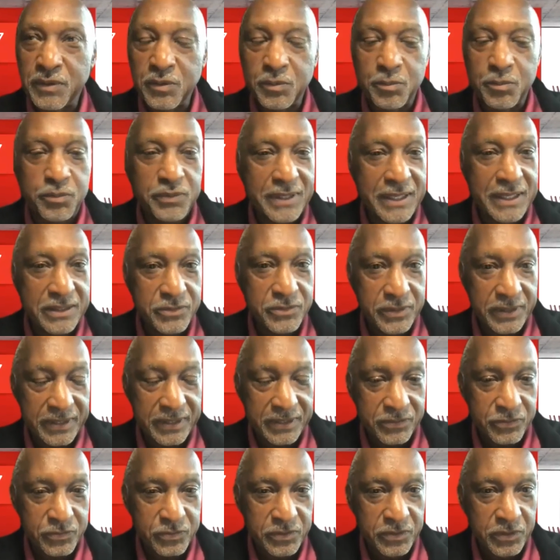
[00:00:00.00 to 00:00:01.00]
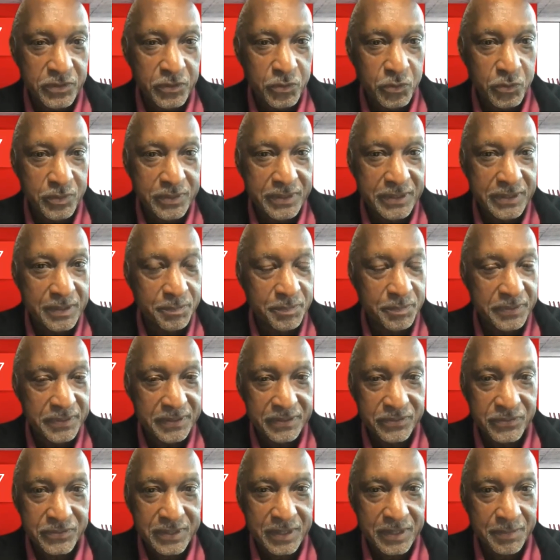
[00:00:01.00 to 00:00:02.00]
projects, new
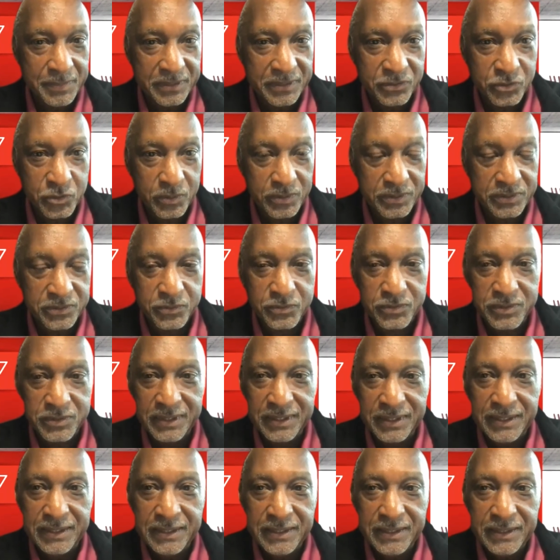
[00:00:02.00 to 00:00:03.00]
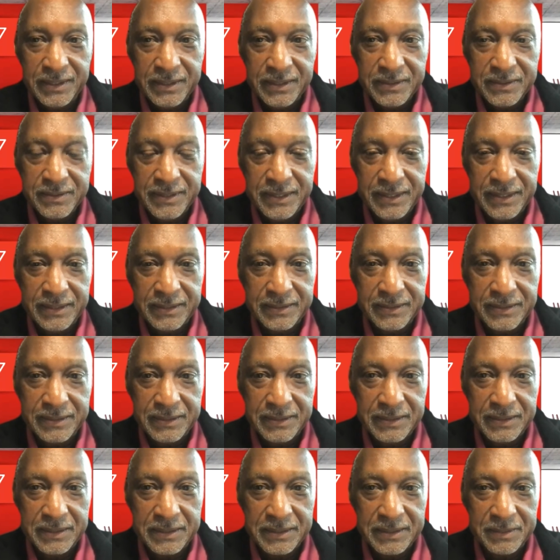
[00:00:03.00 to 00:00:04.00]
companies coming to us that
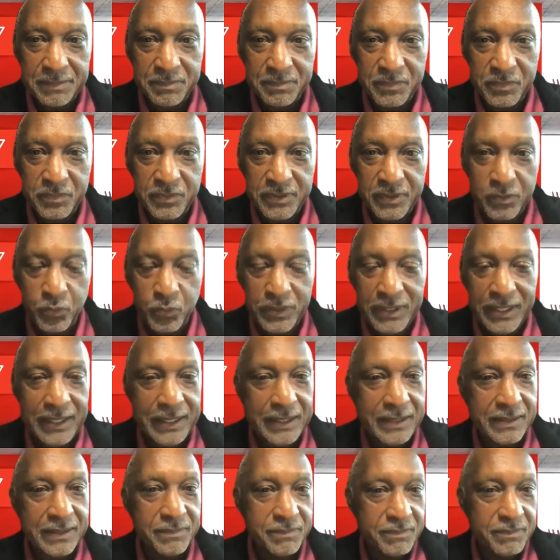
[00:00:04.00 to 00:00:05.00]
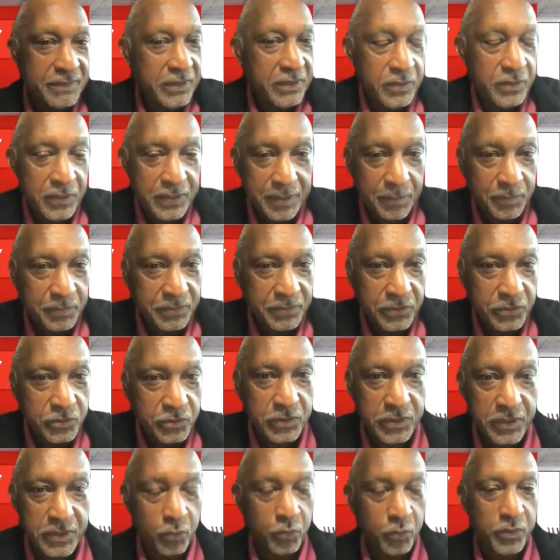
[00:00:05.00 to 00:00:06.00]
that we hadn't, you know, a couple of years
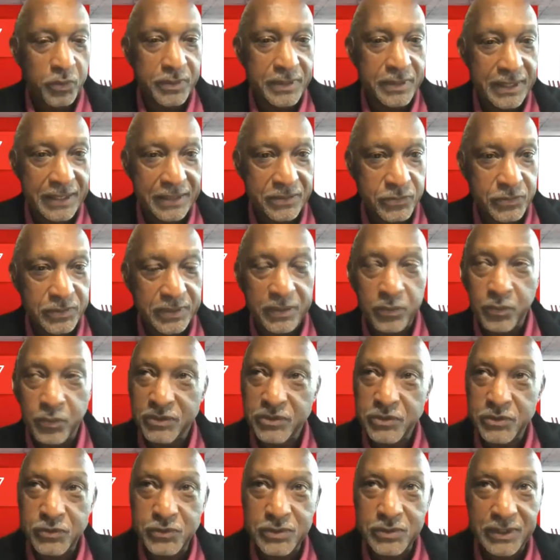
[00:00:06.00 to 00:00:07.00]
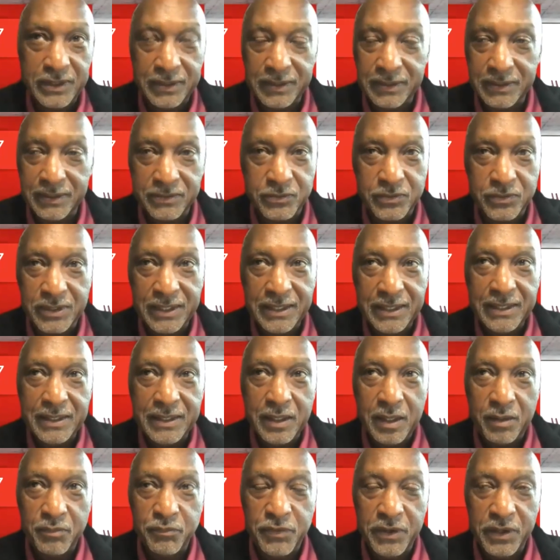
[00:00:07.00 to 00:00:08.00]
ago we were not seeing. We're just seeing it's.
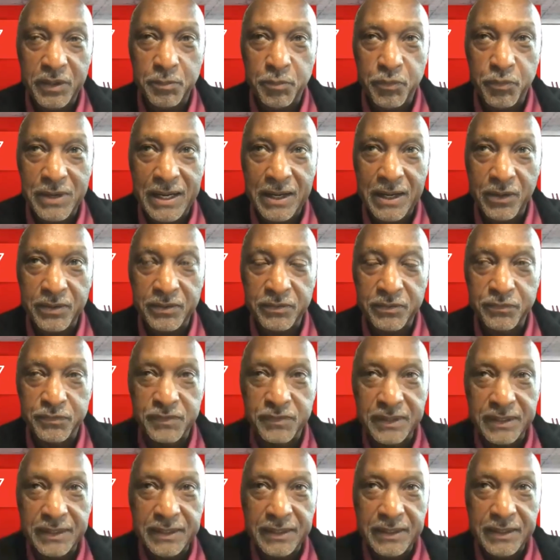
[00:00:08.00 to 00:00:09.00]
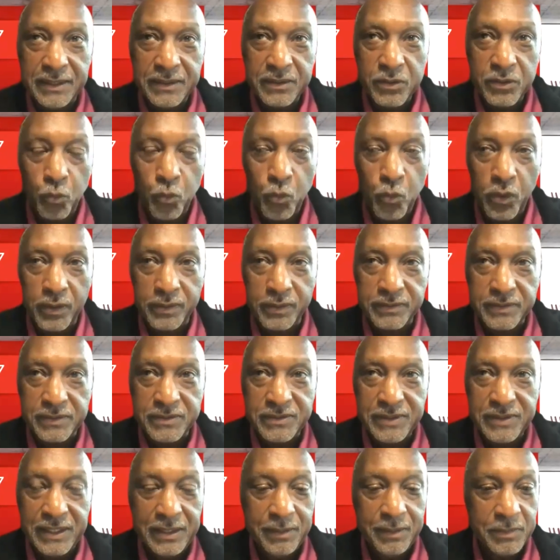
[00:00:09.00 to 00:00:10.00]
I'm very proud of the work the
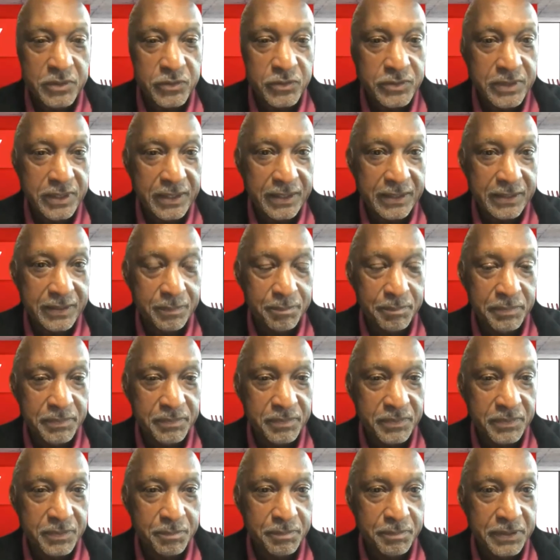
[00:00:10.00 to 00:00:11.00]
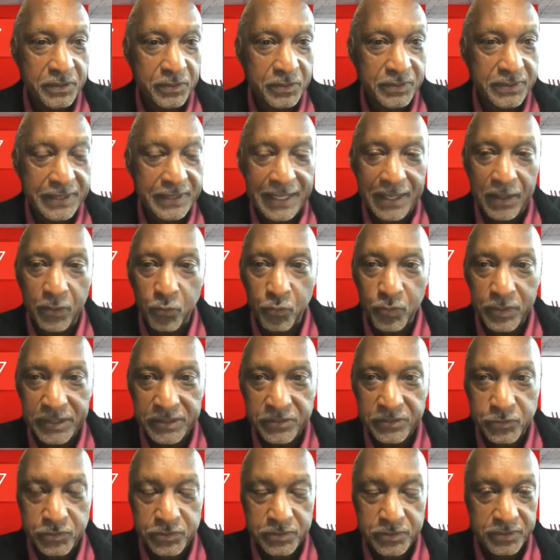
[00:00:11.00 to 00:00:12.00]
team has done to build an
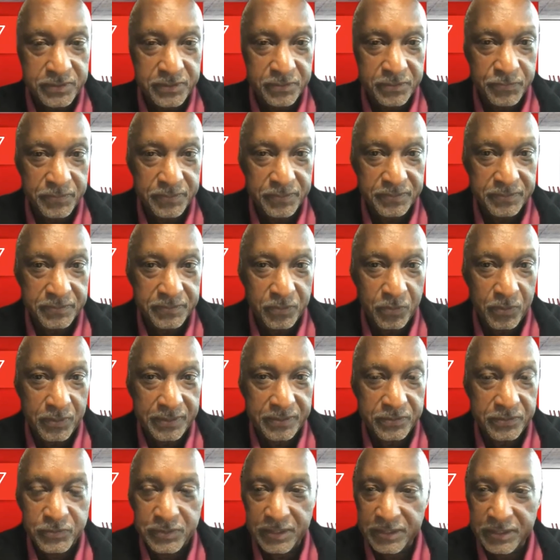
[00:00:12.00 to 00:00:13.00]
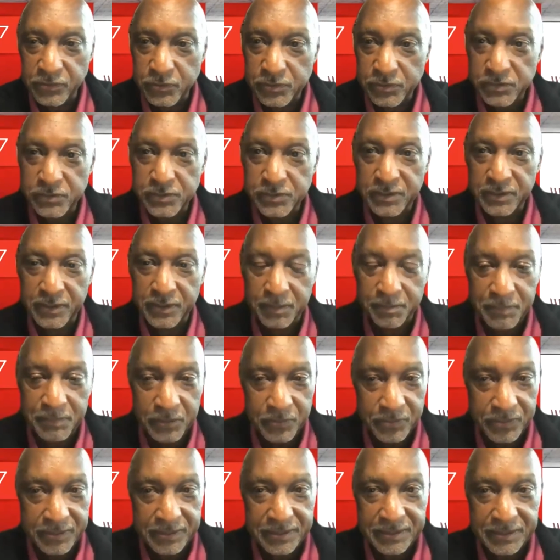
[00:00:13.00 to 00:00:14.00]
outreach to different organizations in the
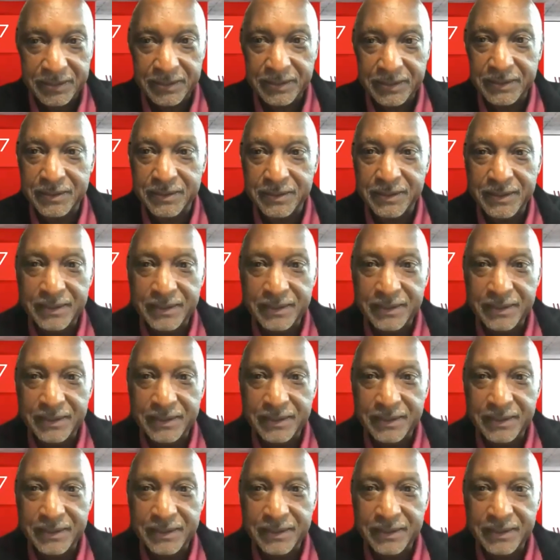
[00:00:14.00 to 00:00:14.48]
community, and